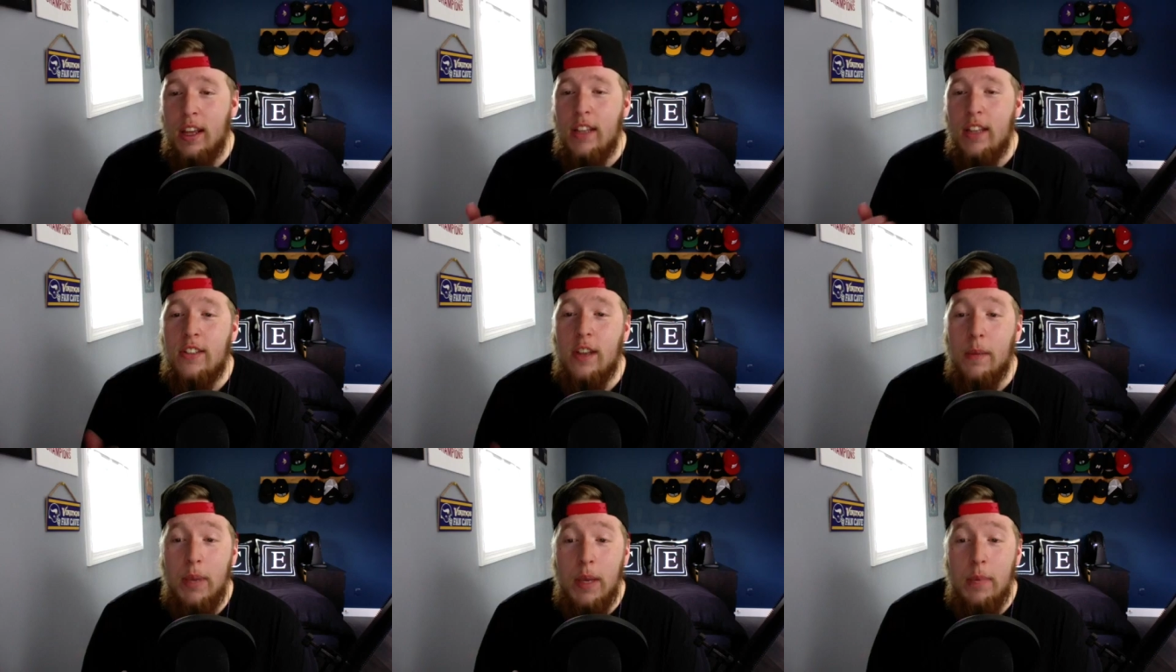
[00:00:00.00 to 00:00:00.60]

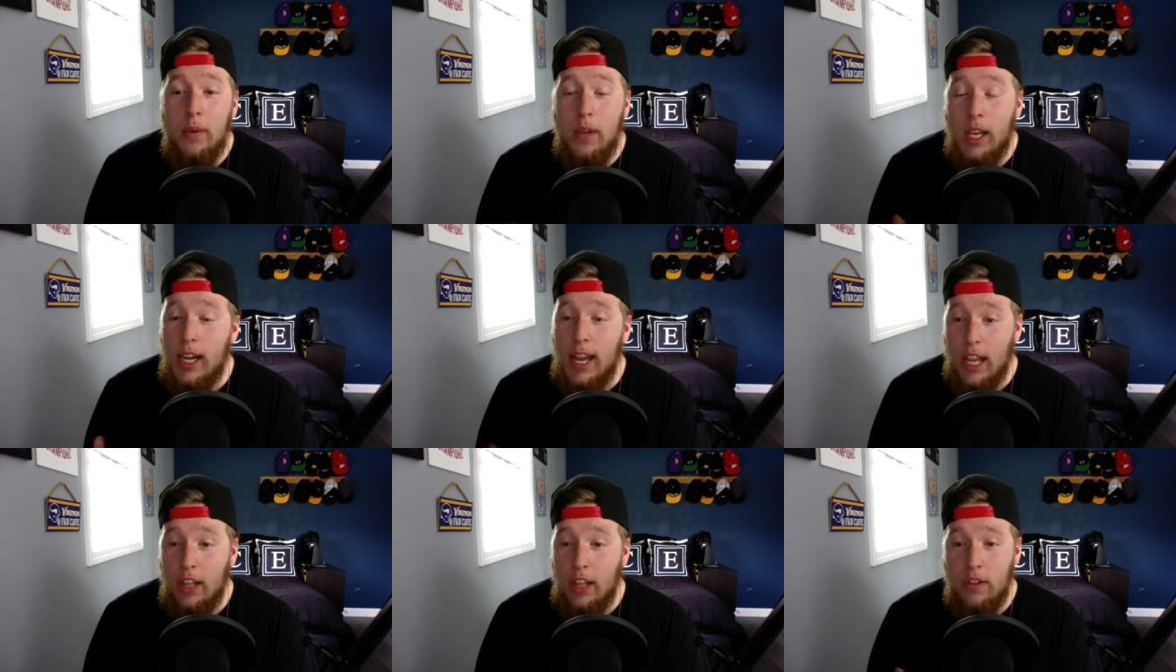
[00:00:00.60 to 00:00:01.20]
some people can
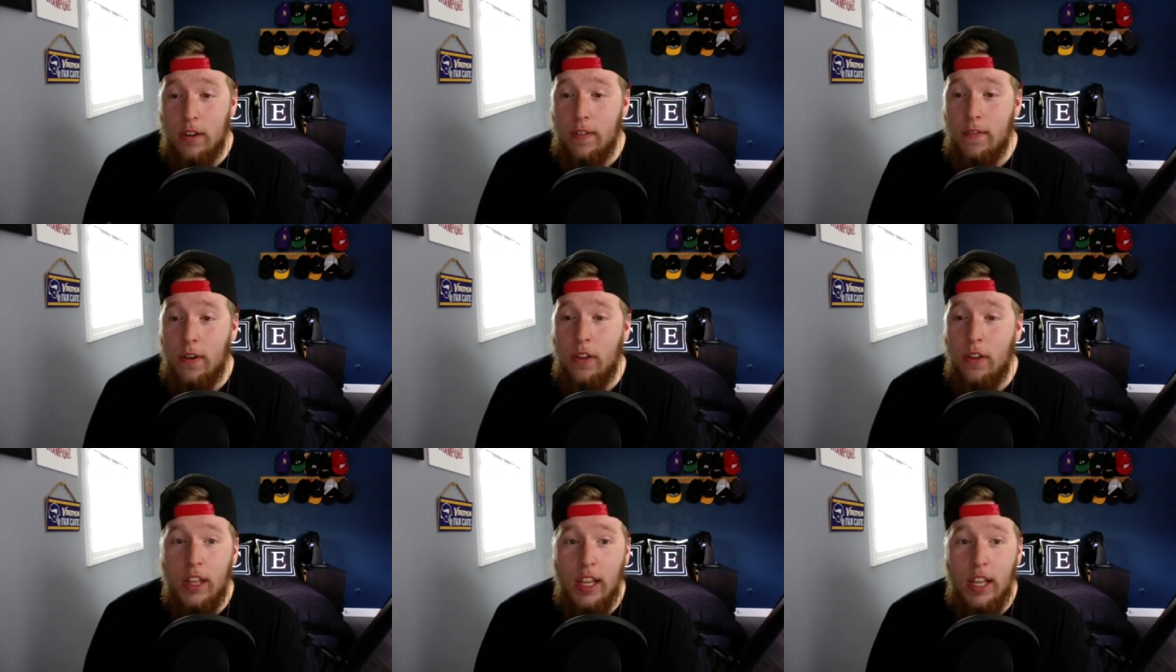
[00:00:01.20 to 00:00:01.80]
answer it
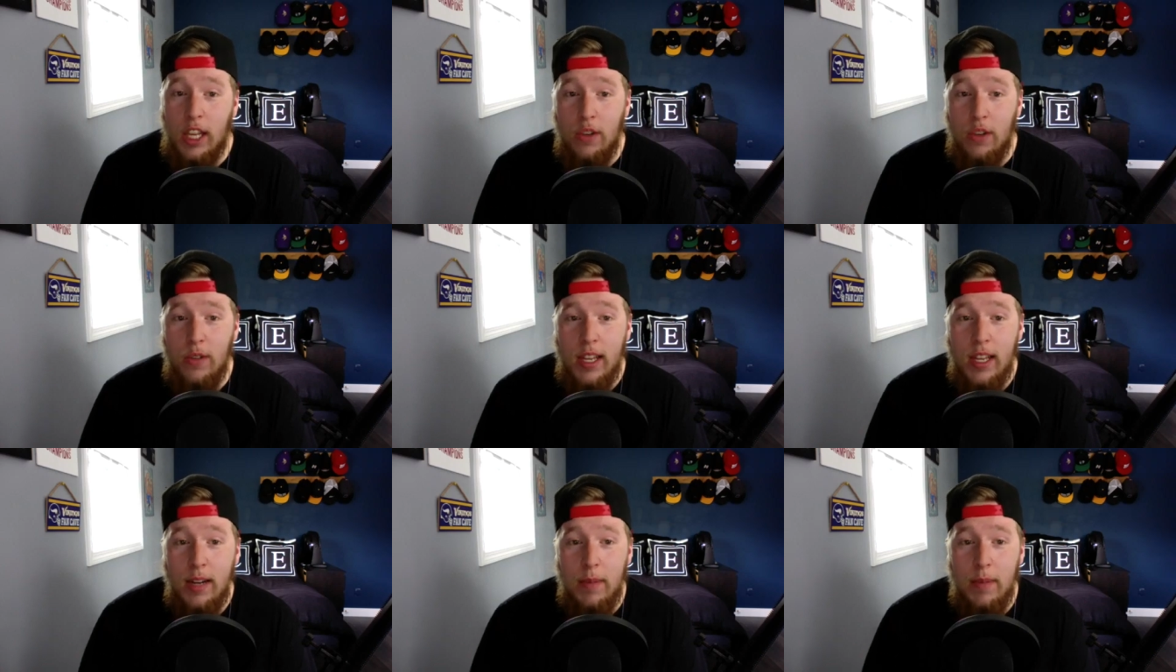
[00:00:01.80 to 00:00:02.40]
fully like you
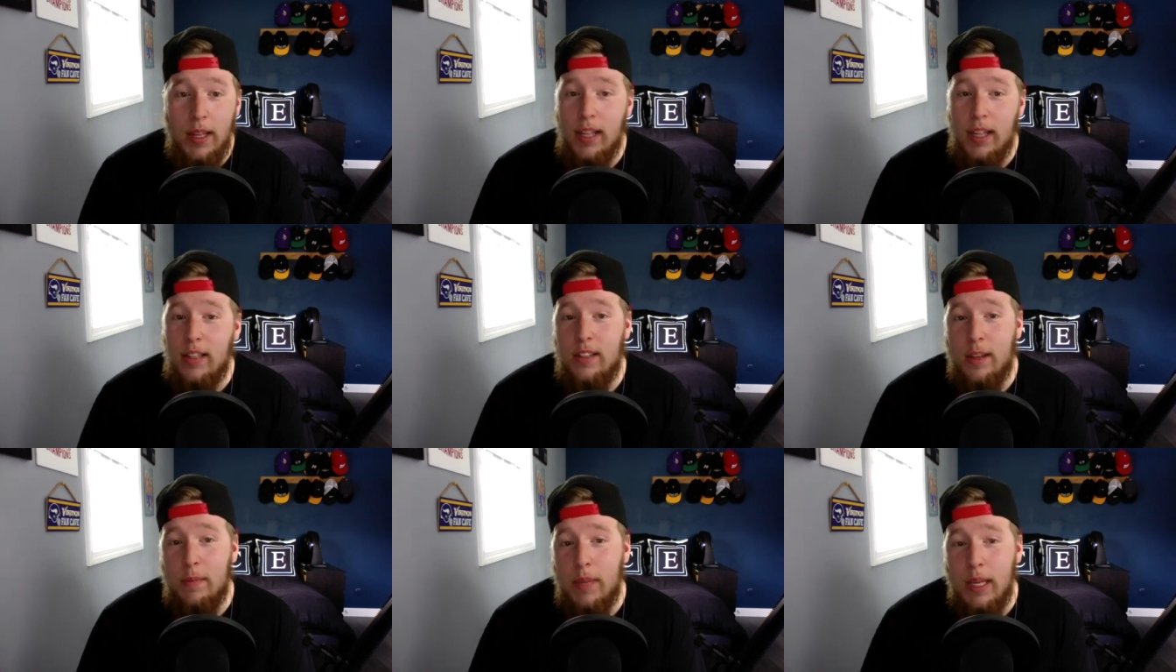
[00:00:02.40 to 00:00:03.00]
did, but then
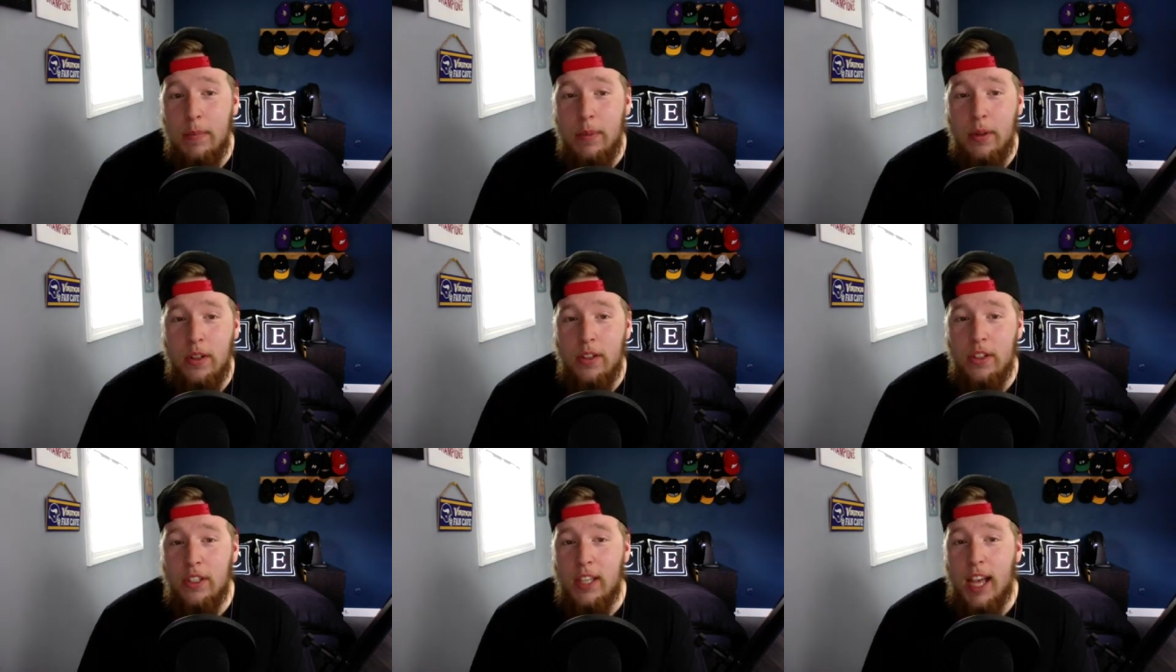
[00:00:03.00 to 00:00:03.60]
some people
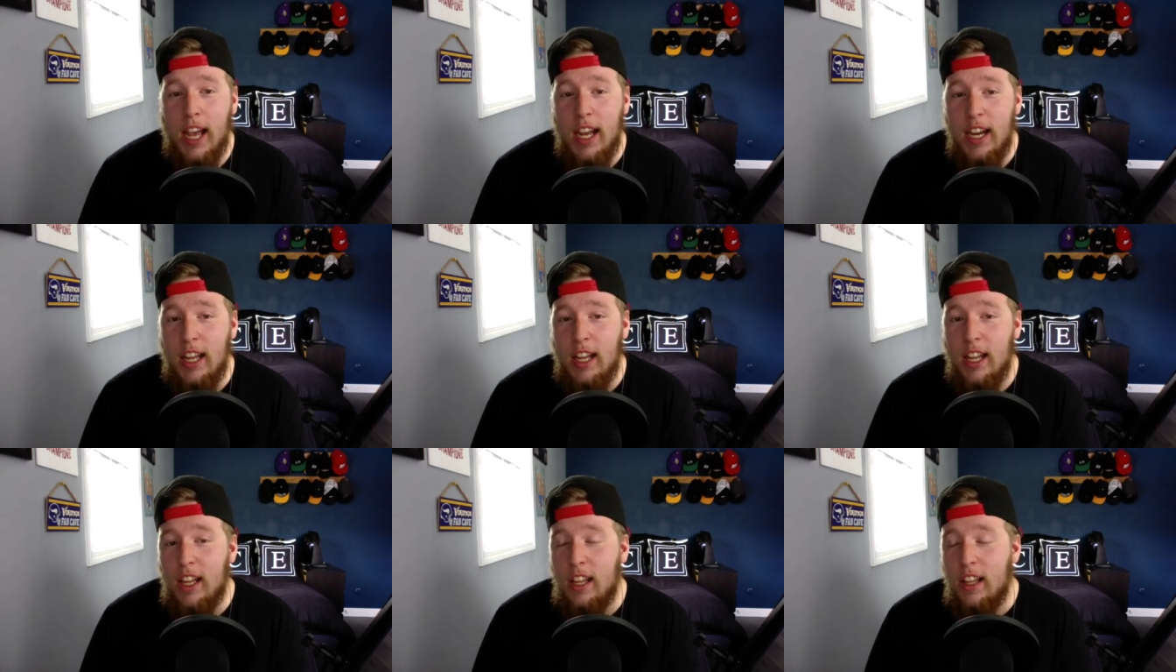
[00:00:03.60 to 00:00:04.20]
just kind
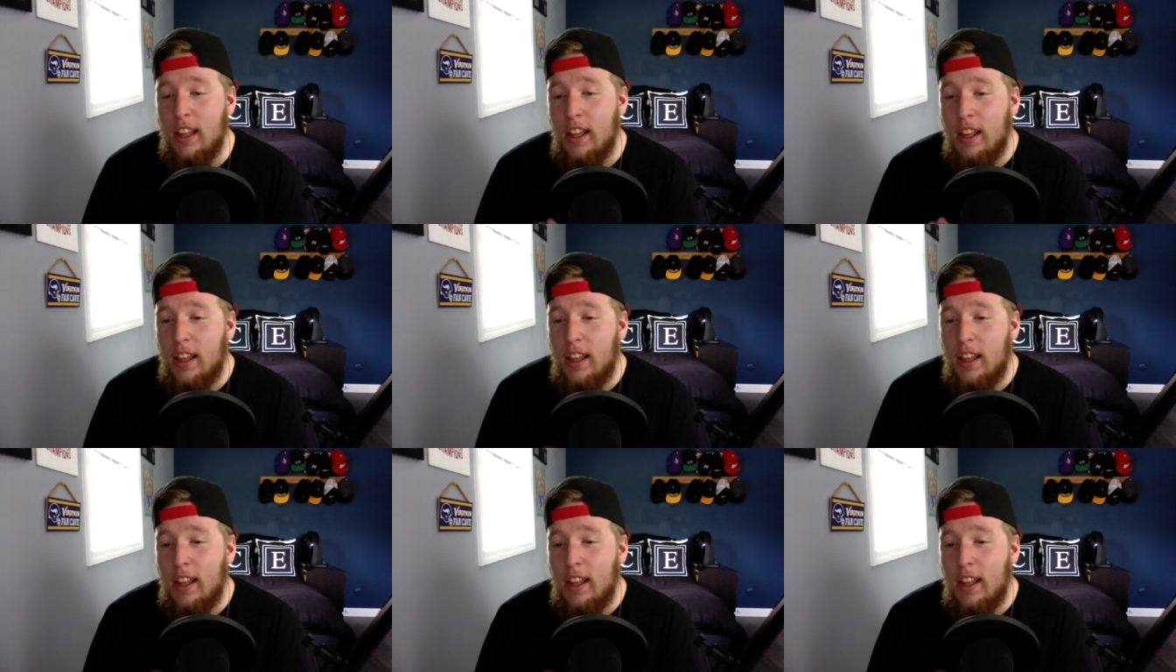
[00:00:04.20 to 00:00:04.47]
of